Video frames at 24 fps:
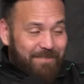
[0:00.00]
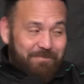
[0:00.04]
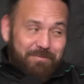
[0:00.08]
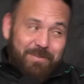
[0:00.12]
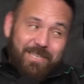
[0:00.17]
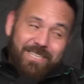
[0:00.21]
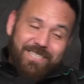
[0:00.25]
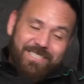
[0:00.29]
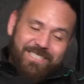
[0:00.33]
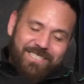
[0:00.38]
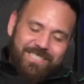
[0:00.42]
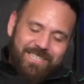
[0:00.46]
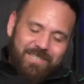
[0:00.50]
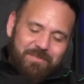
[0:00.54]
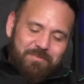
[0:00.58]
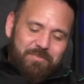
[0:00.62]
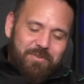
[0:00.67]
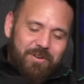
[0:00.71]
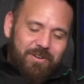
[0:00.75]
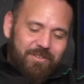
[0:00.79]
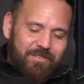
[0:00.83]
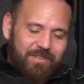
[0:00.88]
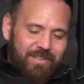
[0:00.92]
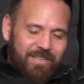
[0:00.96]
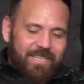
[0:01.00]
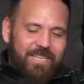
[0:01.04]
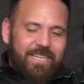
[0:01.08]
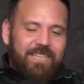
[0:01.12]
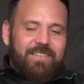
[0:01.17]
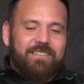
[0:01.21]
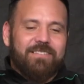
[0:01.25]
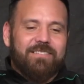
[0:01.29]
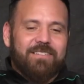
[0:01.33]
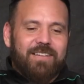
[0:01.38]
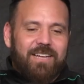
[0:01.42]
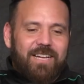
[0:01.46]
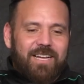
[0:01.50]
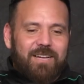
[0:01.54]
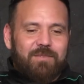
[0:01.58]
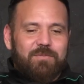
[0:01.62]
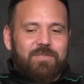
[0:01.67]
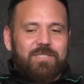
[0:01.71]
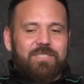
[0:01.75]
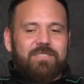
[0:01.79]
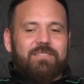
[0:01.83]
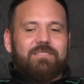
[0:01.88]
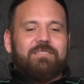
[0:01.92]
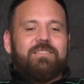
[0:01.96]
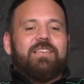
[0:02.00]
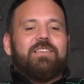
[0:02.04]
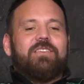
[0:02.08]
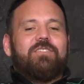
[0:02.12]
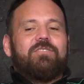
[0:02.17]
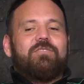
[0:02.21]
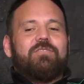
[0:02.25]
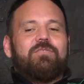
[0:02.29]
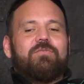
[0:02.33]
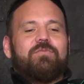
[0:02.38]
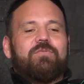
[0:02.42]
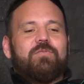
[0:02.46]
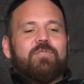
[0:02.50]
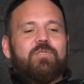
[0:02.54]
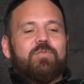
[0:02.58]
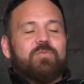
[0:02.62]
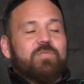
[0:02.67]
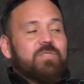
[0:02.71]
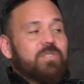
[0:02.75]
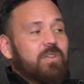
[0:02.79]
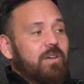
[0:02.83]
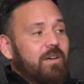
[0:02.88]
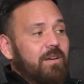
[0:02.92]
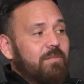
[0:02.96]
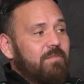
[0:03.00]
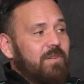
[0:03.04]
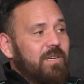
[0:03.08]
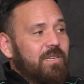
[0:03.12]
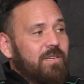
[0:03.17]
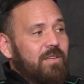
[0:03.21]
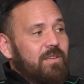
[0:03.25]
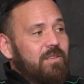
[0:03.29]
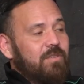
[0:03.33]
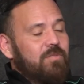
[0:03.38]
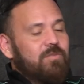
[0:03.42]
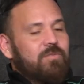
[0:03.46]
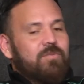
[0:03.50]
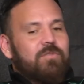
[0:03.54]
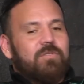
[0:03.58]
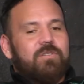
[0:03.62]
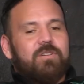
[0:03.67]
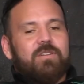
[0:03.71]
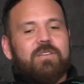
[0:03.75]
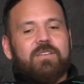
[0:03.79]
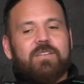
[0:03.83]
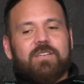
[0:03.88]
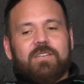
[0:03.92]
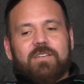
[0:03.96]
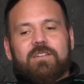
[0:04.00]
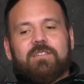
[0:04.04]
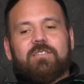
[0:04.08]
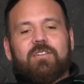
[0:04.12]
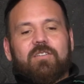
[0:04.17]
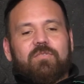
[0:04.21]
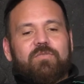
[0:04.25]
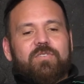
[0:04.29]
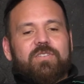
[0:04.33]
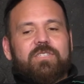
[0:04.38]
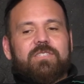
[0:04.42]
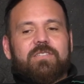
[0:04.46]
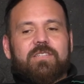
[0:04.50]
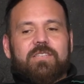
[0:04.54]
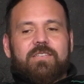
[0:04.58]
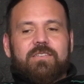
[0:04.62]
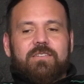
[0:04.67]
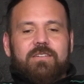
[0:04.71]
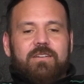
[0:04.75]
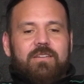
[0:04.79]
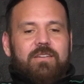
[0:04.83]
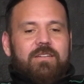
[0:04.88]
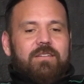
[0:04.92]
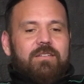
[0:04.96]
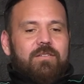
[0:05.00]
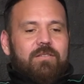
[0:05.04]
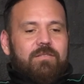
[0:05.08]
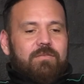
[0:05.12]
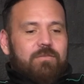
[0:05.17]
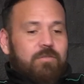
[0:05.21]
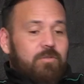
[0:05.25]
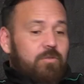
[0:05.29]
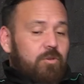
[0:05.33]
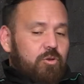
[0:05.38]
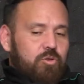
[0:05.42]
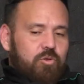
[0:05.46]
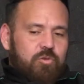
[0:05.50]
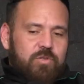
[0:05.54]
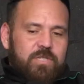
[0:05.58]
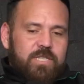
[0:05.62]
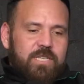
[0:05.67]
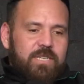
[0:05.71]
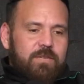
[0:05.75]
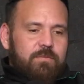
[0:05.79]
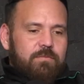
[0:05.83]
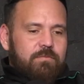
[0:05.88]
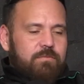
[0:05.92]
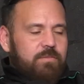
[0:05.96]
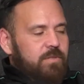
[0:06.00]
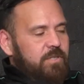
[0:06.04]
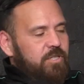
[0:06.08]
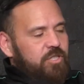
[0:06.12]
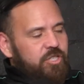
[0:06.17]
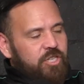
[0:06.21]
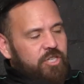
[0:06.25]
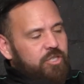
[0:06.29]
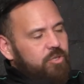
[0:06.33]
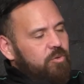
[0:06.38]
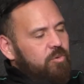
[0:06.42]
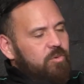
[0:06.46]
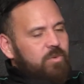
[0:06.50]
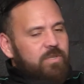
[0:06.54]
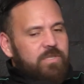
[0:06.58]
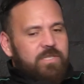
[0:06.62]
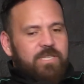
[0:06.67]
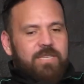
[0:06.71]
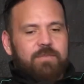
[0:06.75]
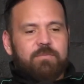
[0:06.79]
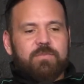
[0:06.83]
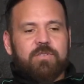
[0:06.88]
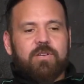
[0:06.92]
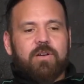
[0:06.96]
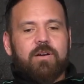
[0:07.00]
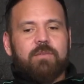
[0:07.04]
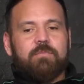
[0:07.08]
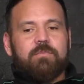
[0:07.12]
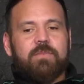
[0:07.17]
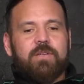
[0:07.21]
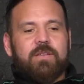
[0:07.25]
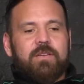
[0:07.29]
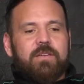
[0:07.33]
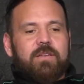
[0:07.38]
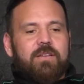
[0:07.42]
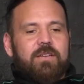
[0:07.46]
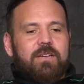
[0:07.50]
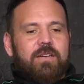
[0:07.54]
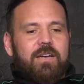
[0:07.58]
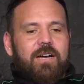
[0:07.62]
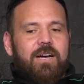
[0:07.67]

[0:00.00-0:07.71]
with that being said, bro, again, um, just to thank you for your time. I know you're obviously on, on, on your team schedule and team time, mm.